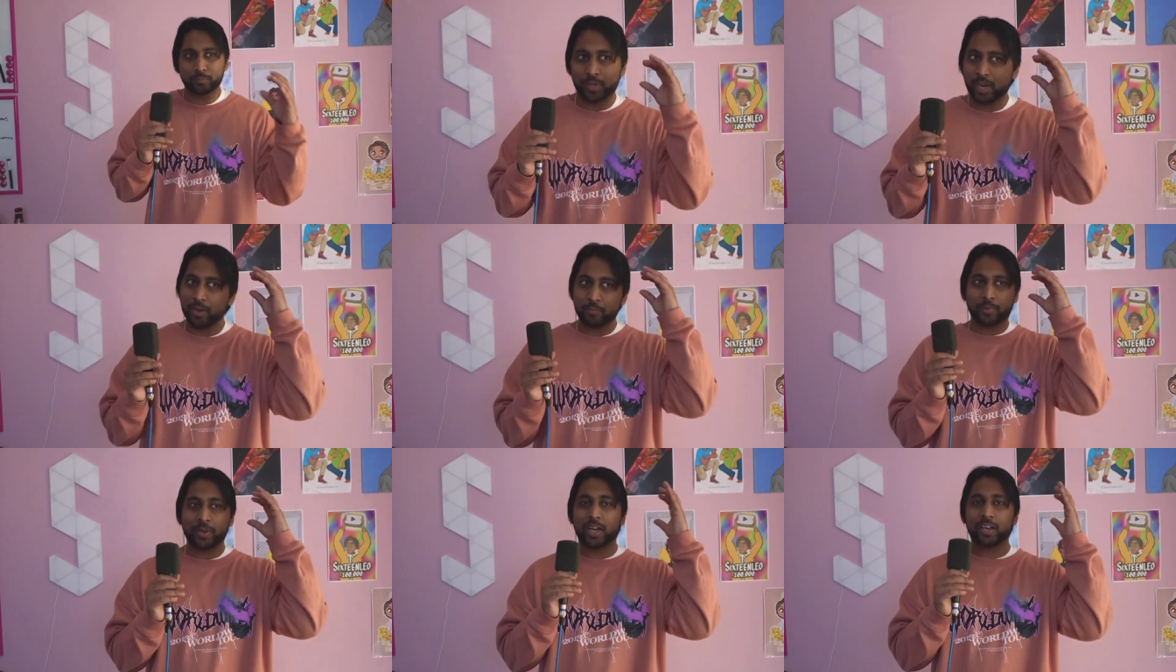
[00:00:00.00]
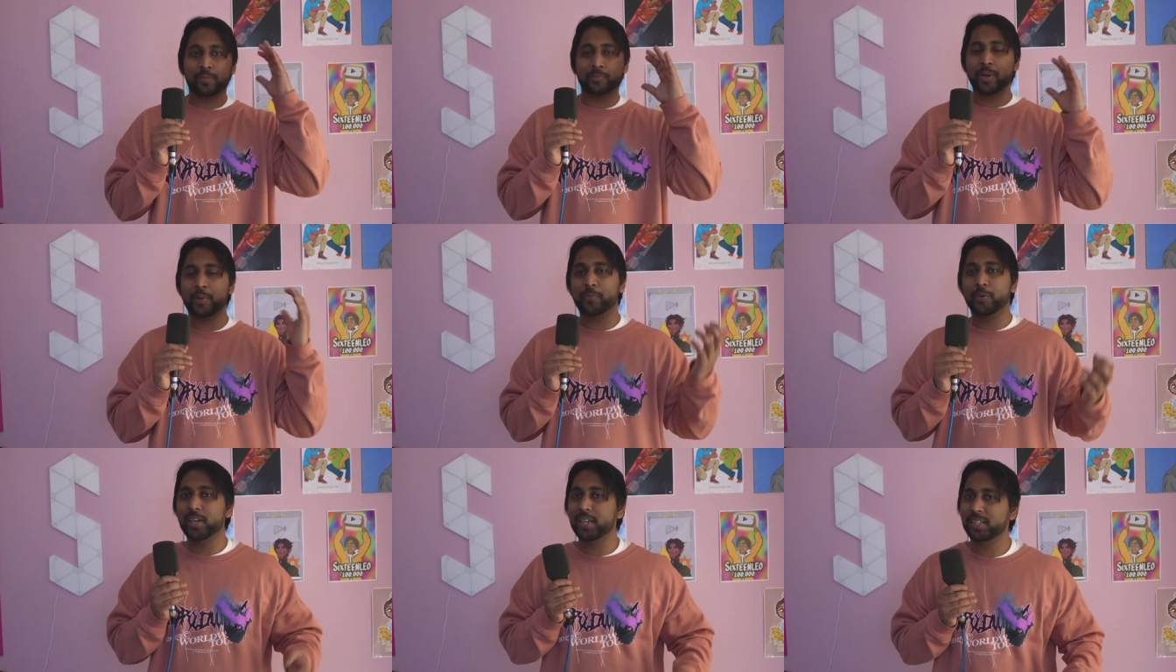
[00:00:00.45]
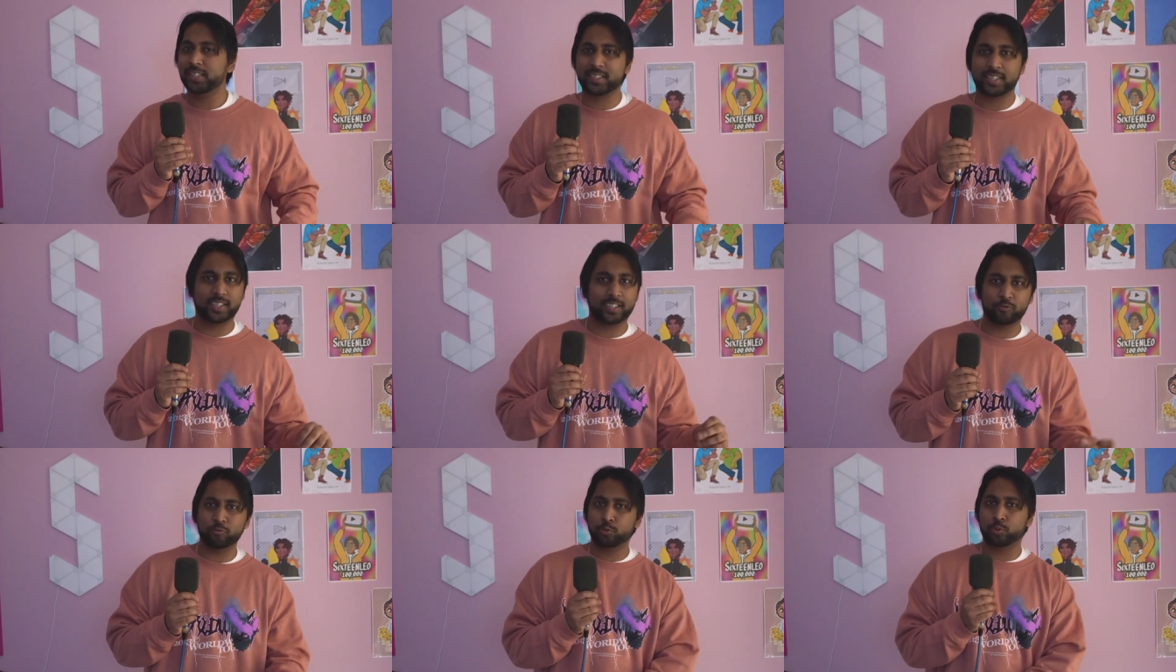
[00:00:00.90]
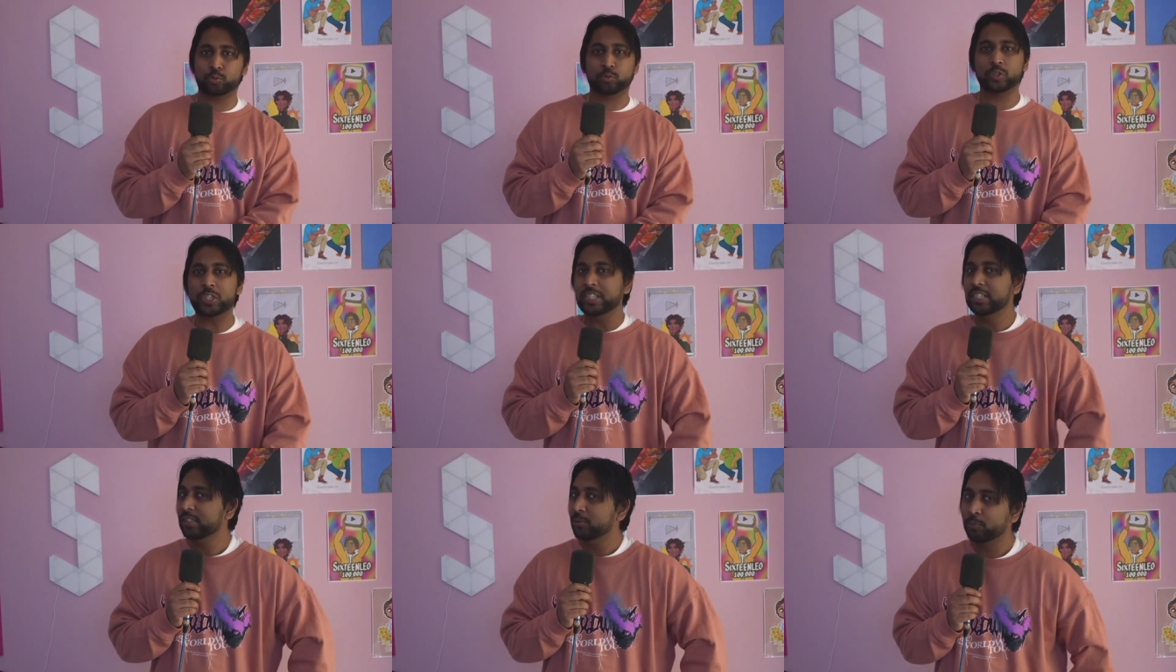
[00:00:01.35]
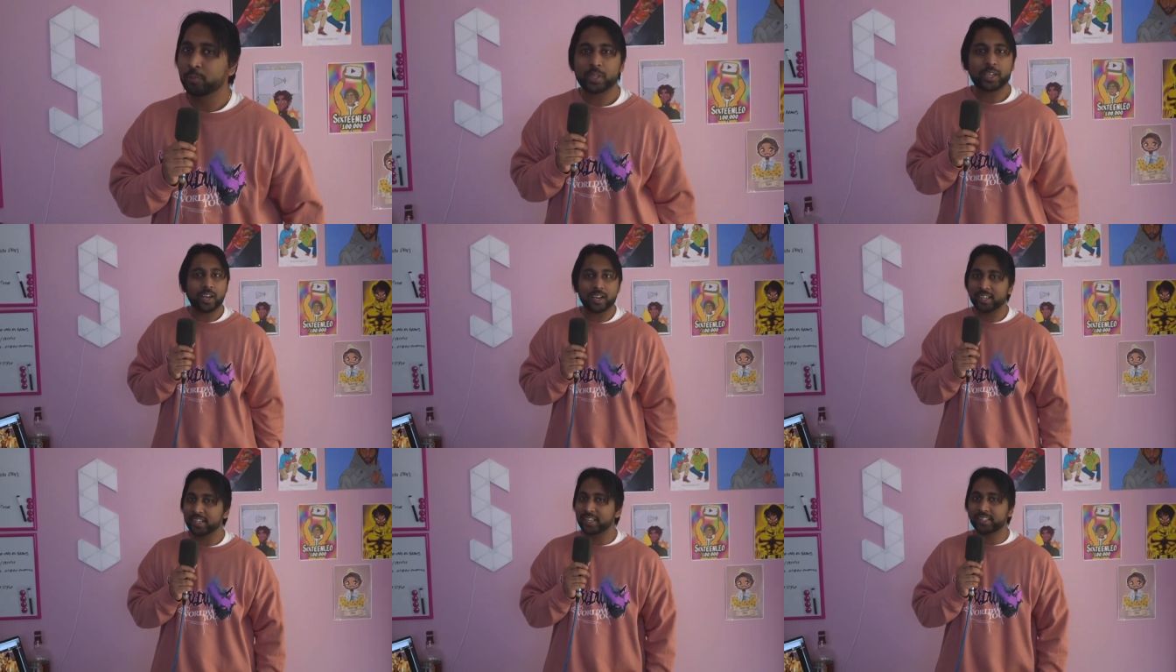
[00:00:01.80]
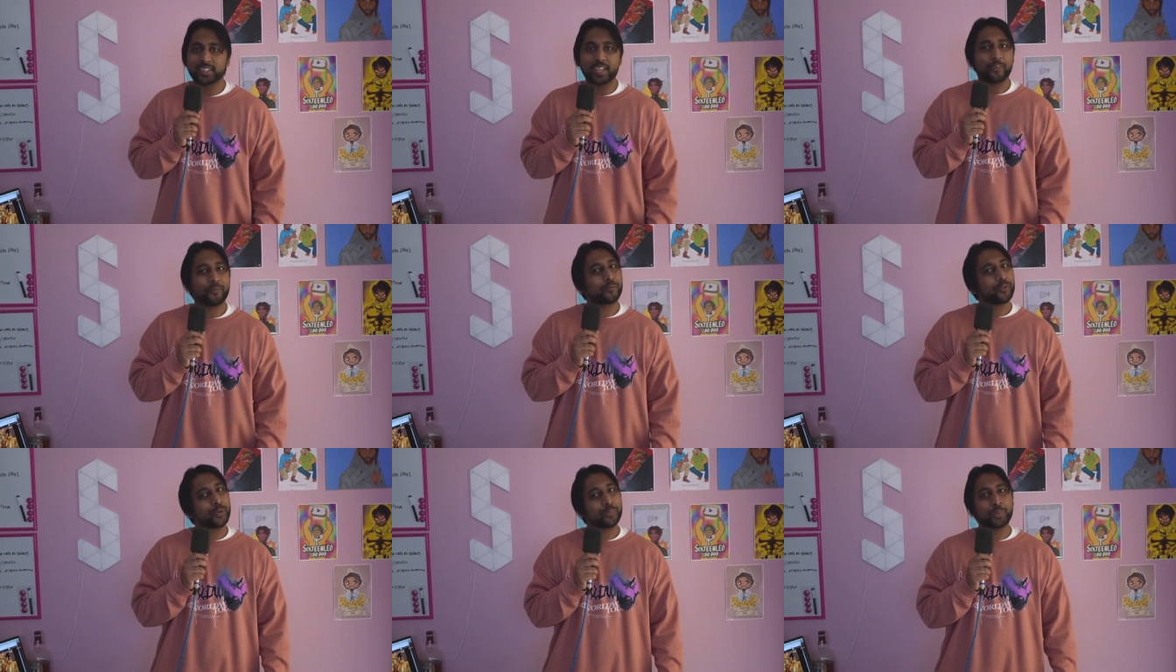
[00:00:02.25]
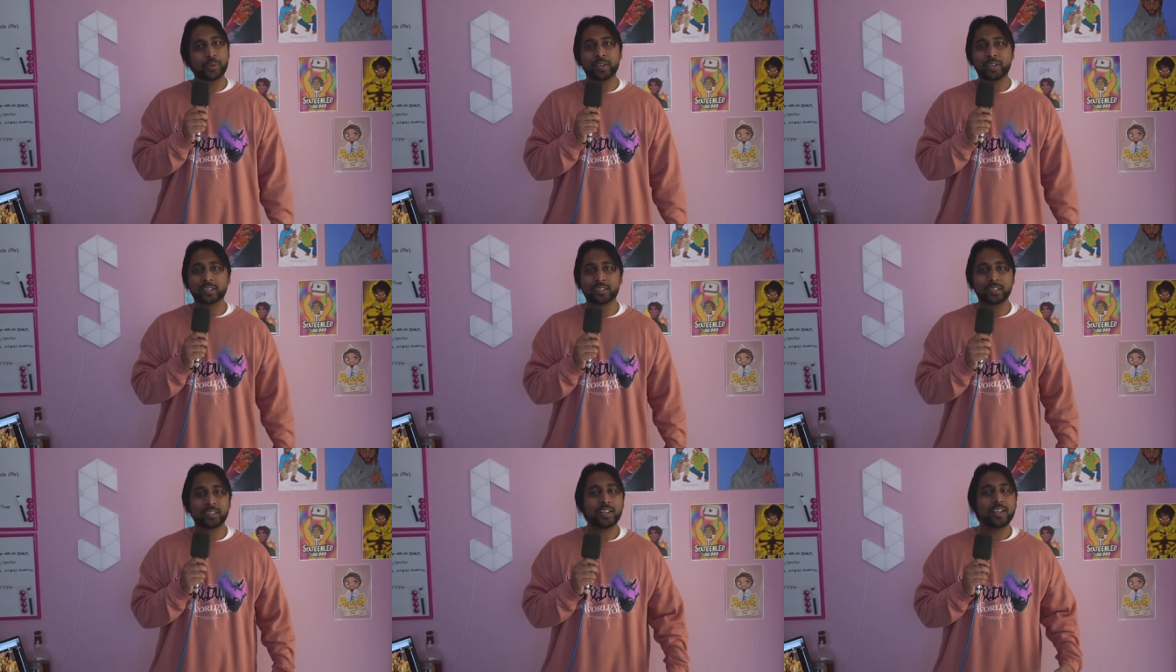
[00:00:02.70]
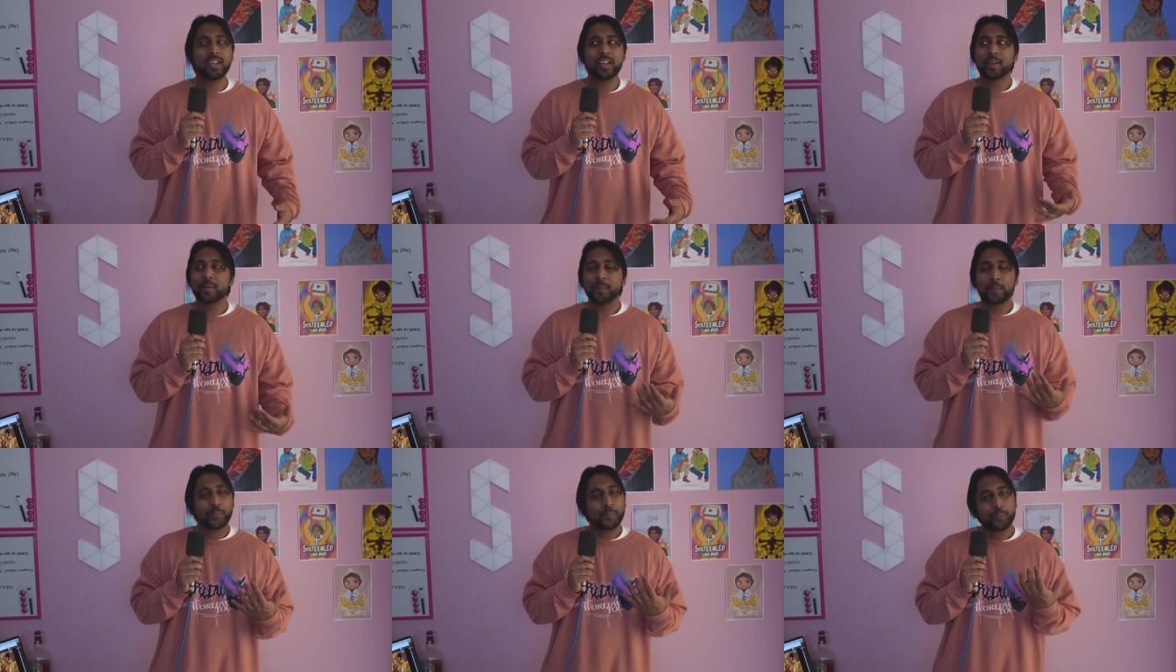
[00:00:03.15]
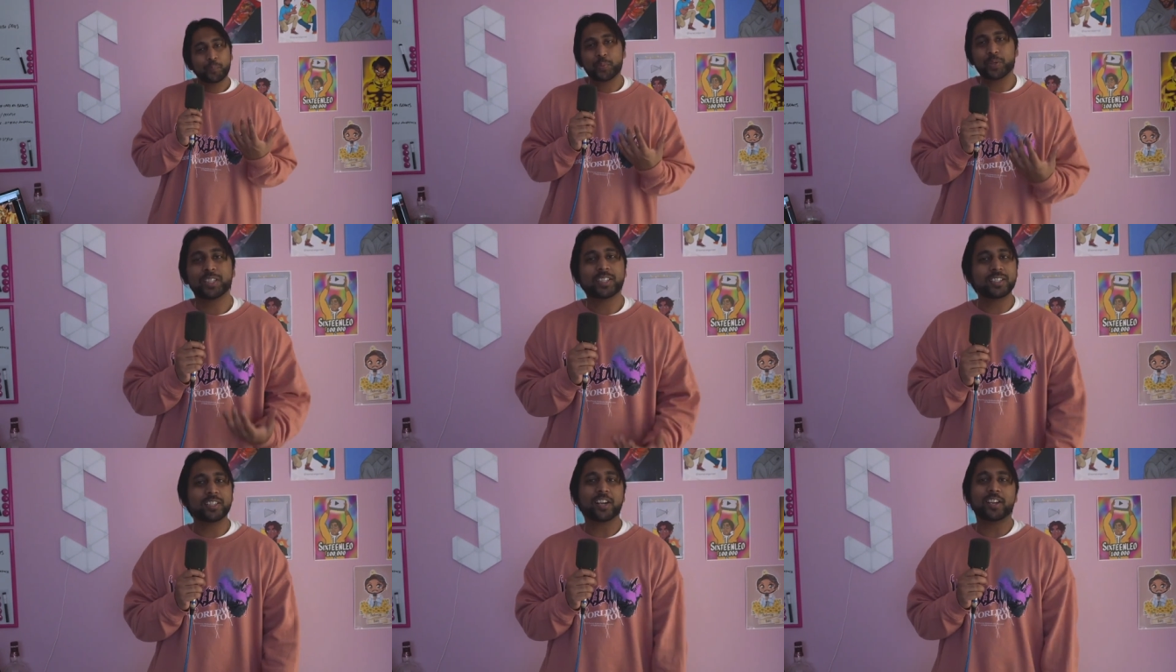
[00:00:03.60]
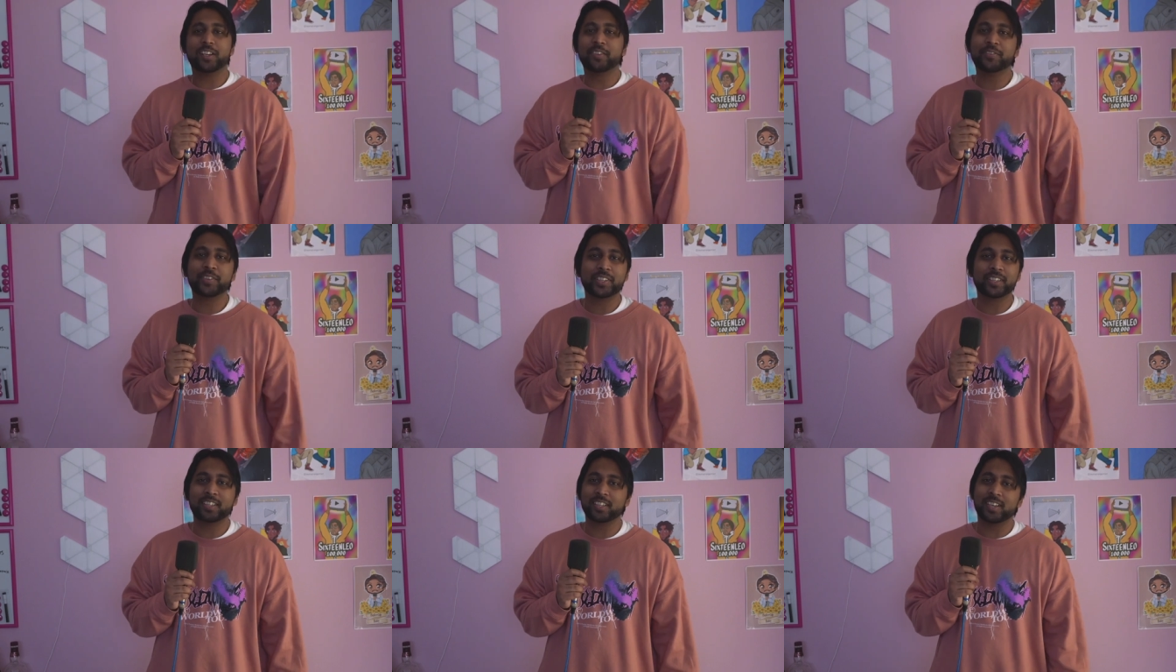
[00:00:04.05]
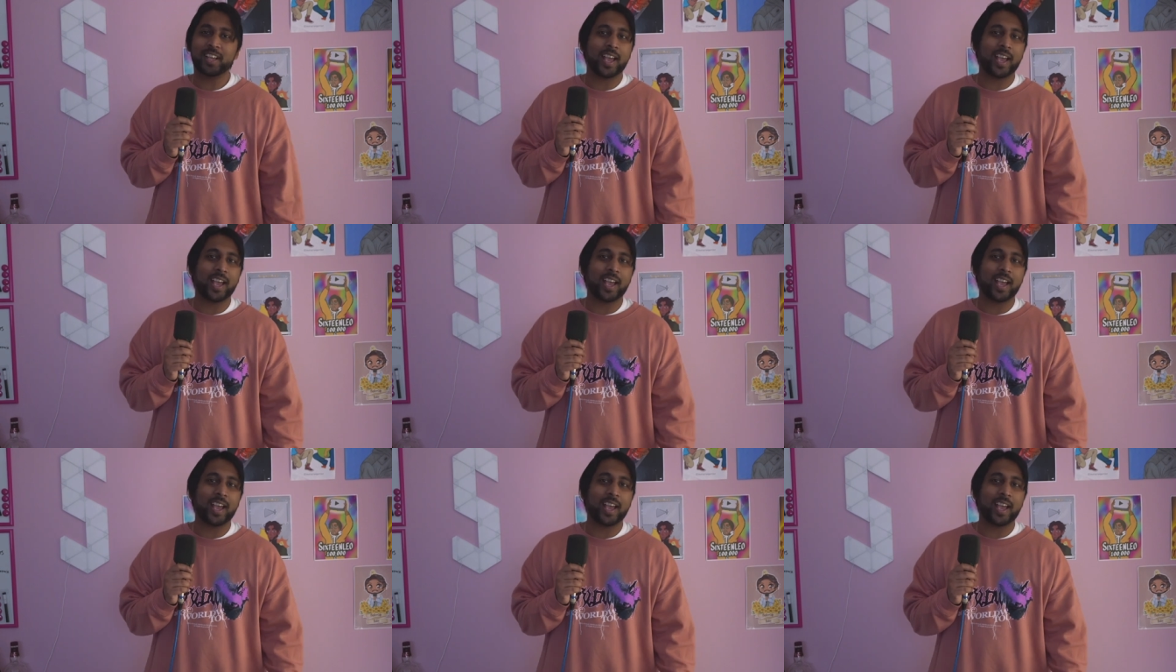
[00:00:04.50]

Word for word: brown part of my brain is like, oof, we gotta get that free burger. But it's not even gonna